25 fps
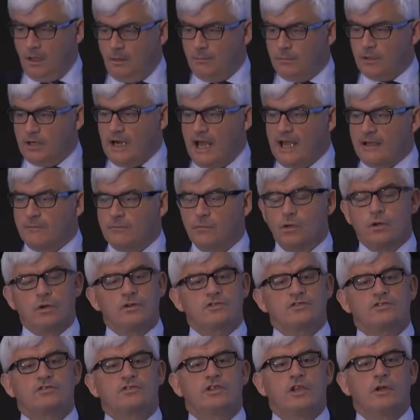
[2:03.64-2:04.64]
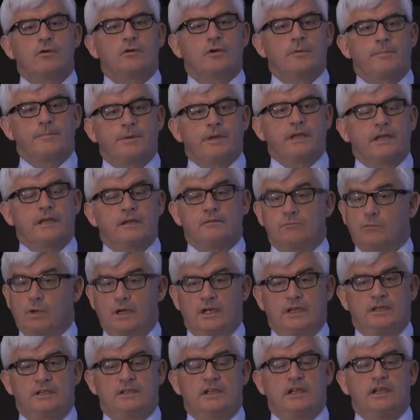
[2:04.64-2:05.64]
But like most European, well
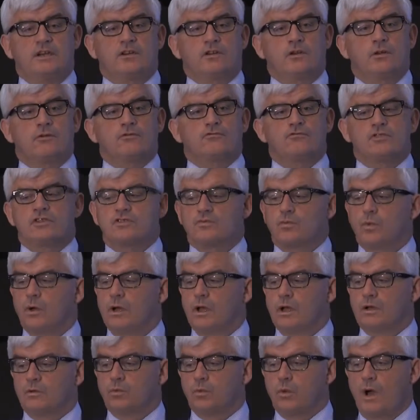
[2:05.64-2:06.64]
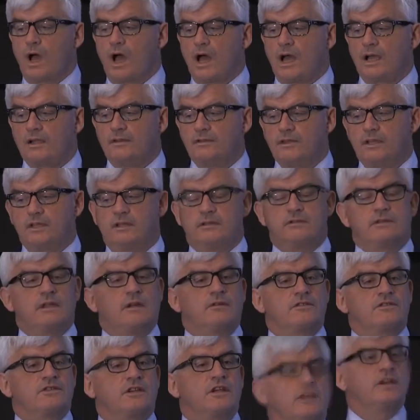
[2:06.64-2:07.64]
indeed countries worldwide, there
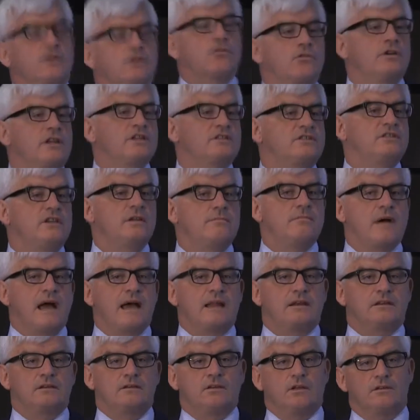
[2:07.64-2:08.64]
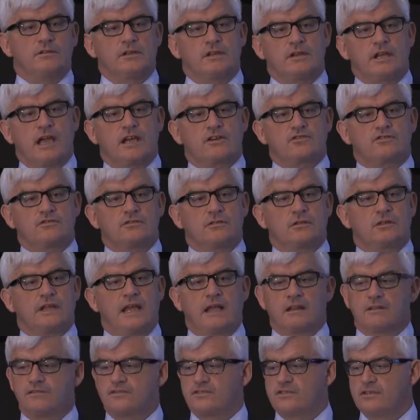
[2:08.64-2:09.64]
is an increased demand on the National
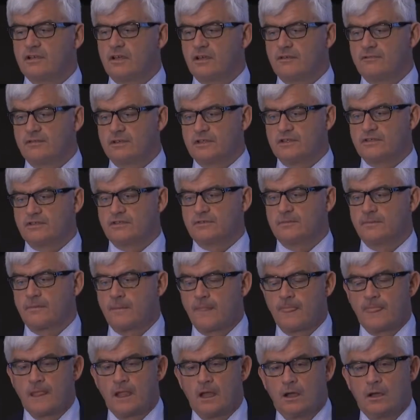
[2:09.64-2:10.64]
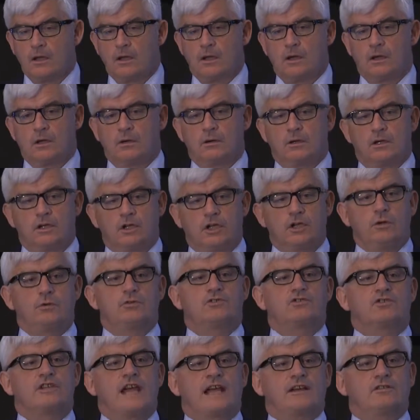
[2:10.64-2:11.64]
Health Service.
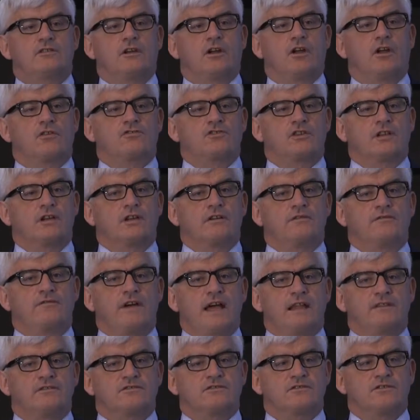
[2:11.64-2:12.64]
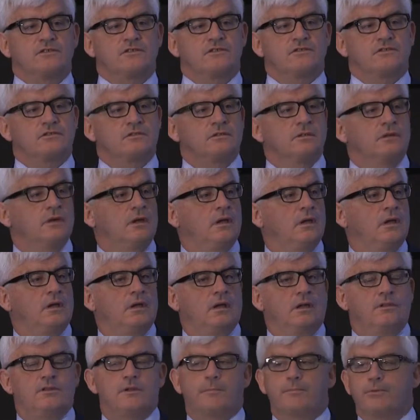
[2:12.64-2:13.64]
Huge technological advances,
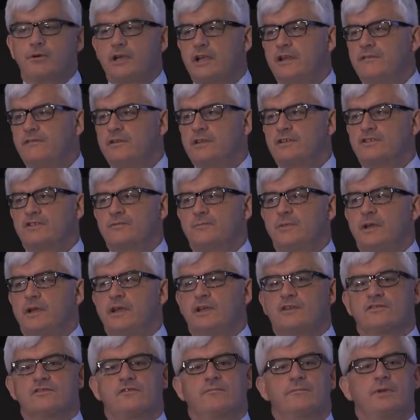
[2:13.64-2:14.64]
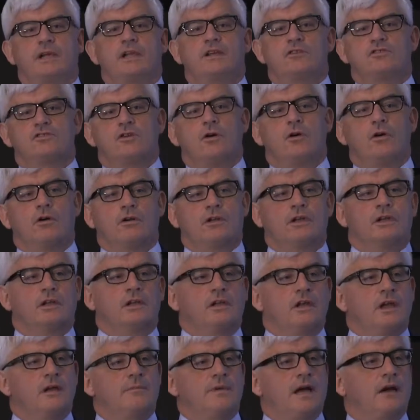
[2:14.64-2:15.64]
and the previous speakers have been
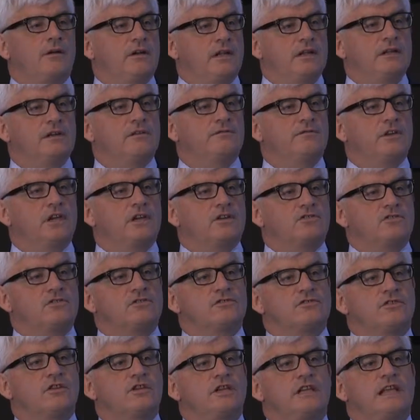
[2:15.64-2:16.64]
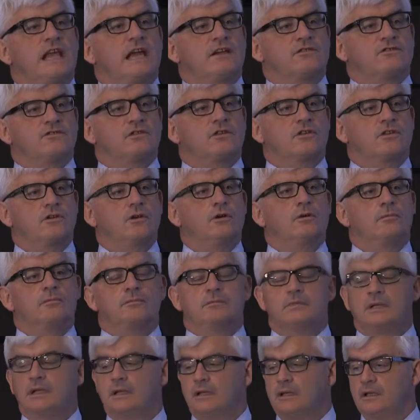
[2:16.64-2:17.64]
talking about innovations that are yet to
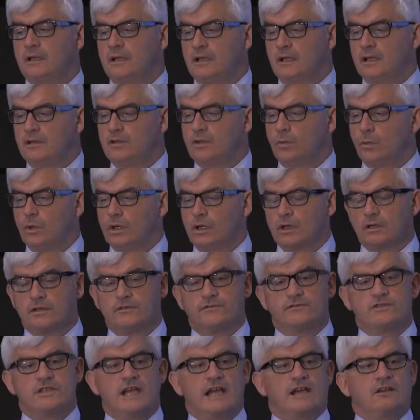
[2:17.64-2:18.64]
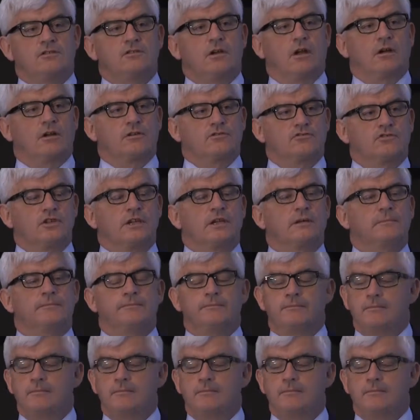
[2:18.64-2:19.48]
come in the world of technology.